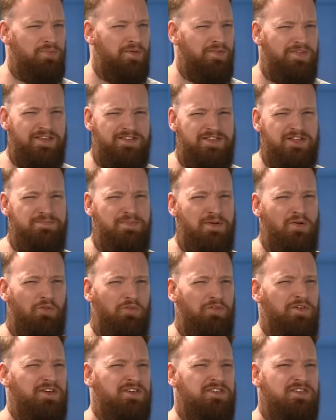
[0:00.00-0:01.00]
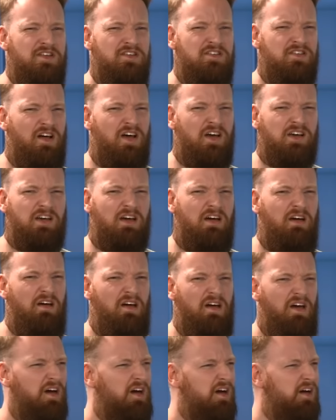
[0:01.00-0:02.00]
but this has been obvious since, like,
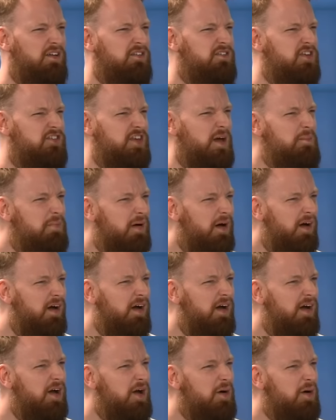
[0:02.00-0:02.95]
December?